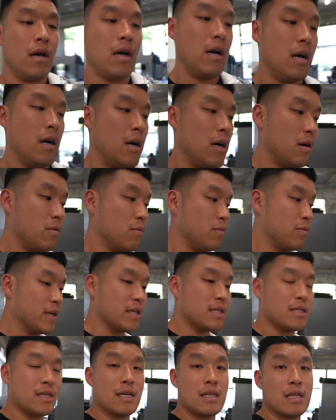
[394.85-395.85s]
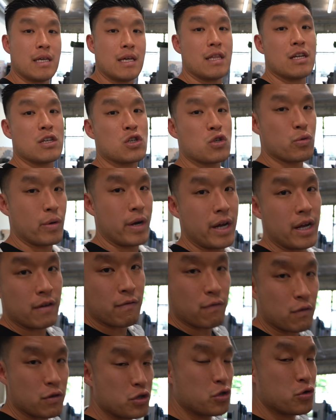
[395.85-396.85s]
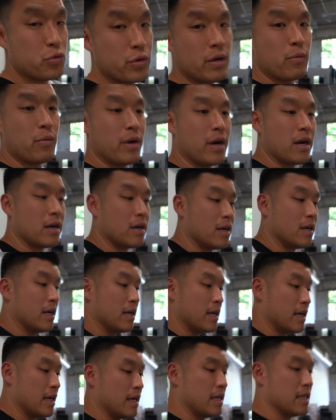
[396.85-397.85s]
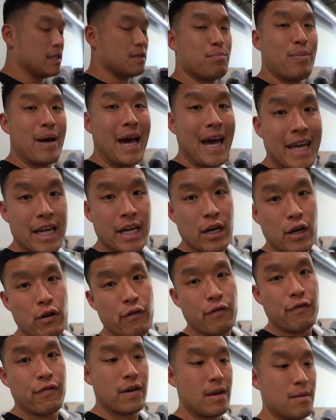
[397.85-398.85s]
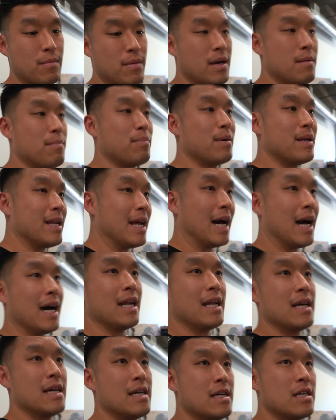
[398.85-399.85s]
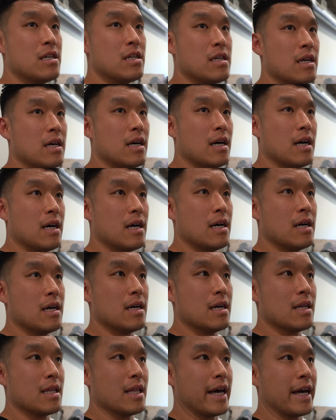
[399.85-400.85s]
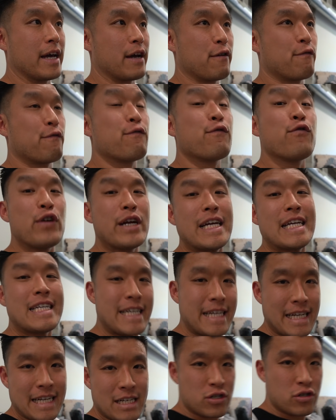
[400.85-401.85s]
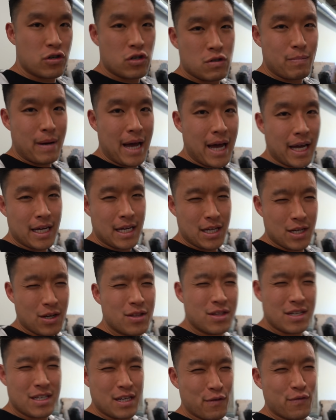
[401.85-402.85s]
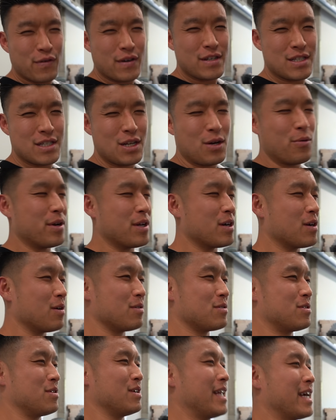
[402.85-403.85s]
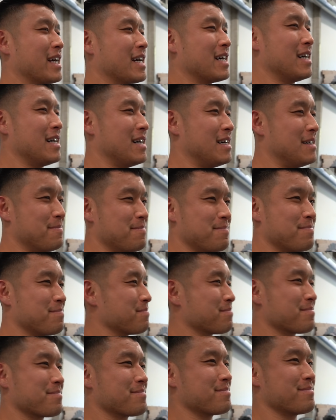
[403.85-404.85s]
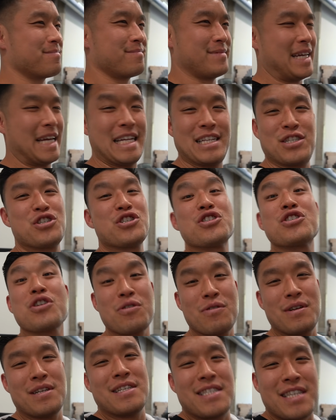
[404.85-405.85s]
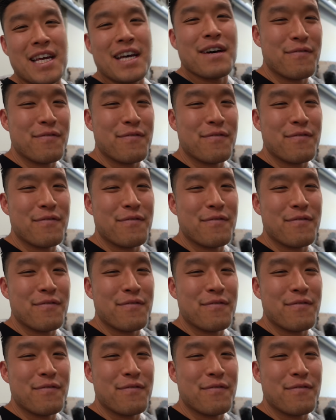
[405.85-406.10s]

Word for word: uh, recently, the trend for streetwear is baggier fitment, but not uh, like free T-shirts baggy. You know the difference. You know when you go to like a insurance